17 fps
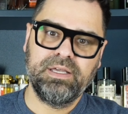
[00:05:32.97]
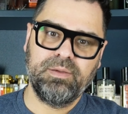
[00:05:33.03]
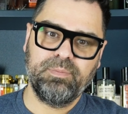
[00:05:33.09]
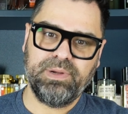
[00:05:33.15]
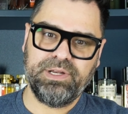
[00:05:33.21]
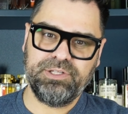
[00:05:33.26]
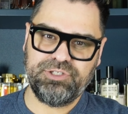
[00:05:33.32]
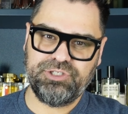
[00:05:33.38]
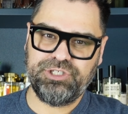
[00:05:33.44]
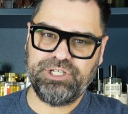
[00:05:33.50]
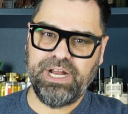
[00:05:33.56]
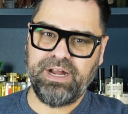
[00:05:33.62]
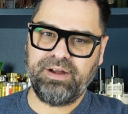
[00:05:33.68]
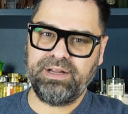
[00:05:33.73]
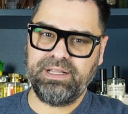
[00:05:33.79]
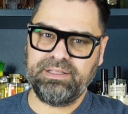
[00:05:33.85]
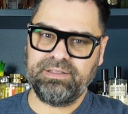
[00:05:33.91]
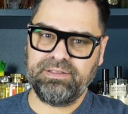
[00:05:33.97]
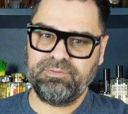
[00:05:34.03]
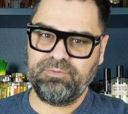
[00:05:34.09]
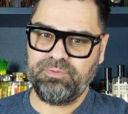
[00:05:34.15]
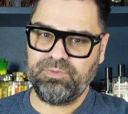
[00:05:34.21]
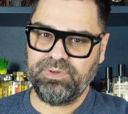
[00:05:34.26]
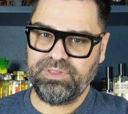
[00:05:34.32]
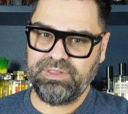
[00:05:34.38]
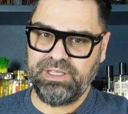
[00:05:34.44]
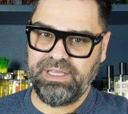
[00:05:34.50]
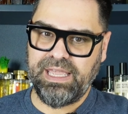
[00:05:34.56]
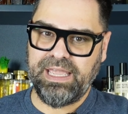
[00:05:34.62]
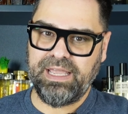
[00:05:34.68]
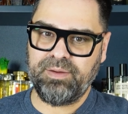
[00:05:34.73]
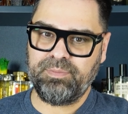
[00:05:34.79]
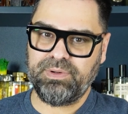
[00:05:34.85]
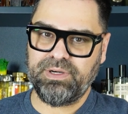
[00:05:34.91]
but it's sharing with the
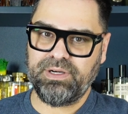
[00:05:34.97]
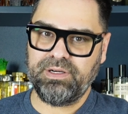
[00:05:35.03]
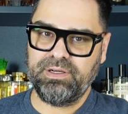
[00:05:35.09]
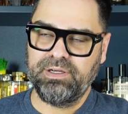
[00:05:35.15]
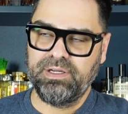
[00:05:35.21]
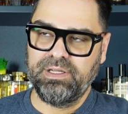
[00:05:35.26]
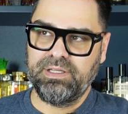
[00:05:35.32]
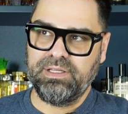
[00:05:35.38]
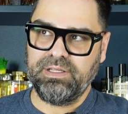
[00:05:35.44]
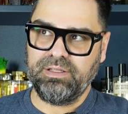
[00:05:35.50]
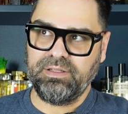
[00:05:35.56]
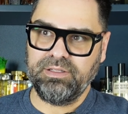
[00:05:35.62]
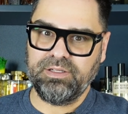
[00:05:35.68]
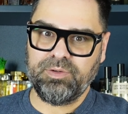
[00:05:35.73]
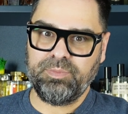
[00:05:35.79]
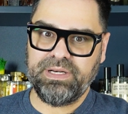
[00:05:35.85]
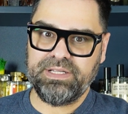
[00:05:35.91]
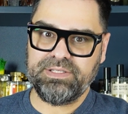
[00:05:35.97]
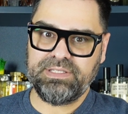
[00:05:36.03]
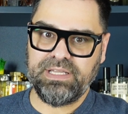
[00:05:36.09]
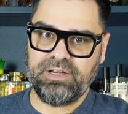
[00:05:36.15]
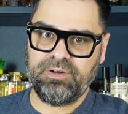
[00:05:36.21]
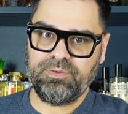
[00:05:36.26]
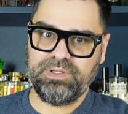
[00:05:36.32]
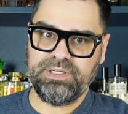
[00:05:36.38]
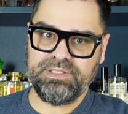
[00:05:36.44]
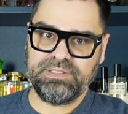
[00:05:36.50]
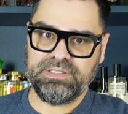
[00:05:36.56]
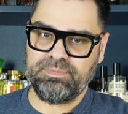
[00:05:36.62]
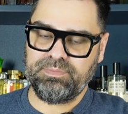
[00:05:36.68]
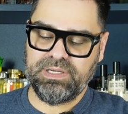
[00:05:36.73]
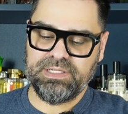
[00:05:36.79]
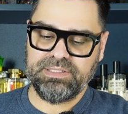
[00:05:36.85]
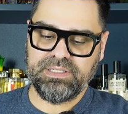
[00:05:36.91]
amber a little bit of sandalwood and some
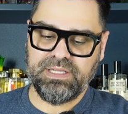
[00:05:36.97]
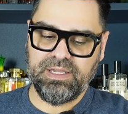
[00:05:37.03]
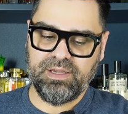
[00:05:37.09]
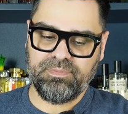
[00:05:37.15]
musky.